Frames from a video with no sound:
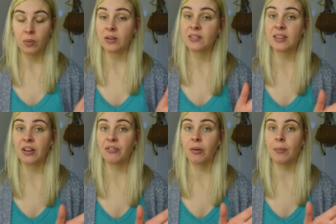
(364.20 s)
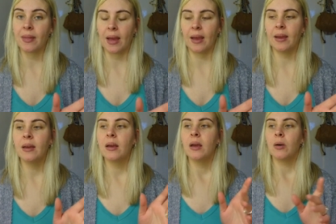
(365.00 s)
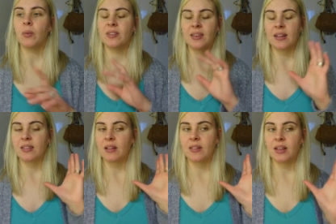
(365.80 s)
we'll see from there. We said that